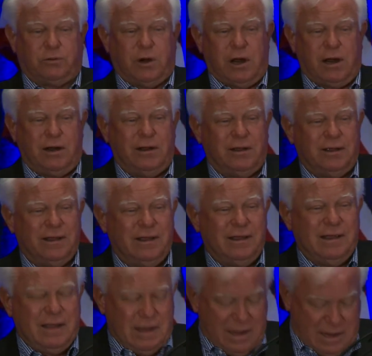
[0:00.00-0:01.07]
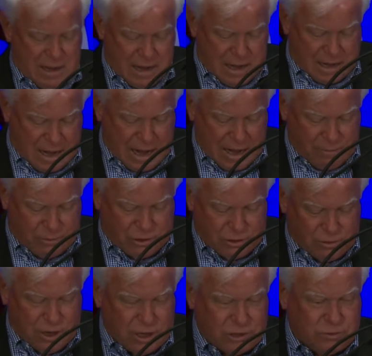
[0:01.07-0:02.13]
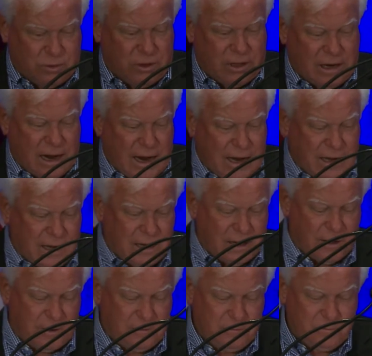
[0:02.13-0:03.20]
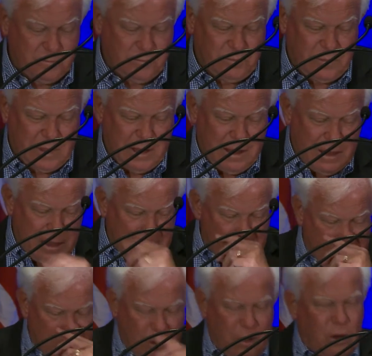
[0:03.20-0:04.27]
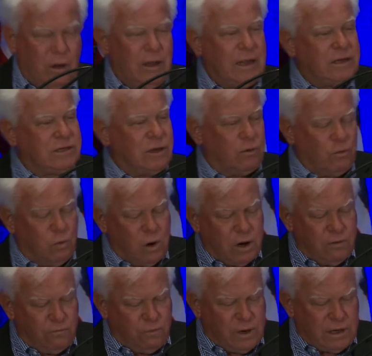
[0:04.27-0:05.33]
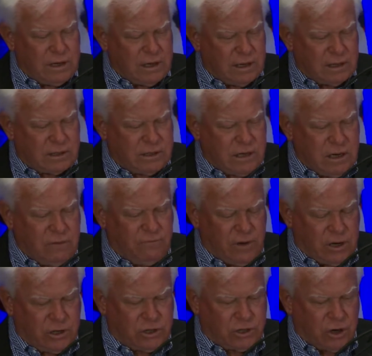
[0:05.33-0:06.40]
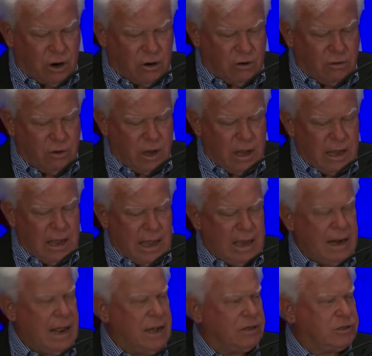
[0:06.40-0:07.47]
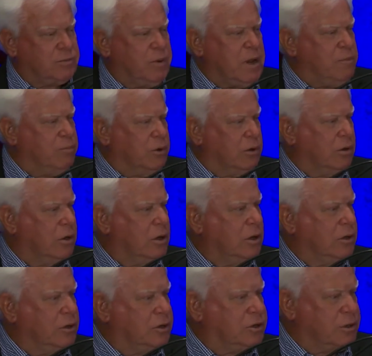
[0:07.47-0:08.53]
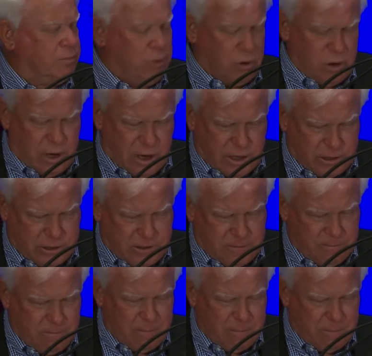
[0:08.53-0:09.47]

Reed, he came to us with an idea. He said, "What if we did a TV show and asked people to support us?"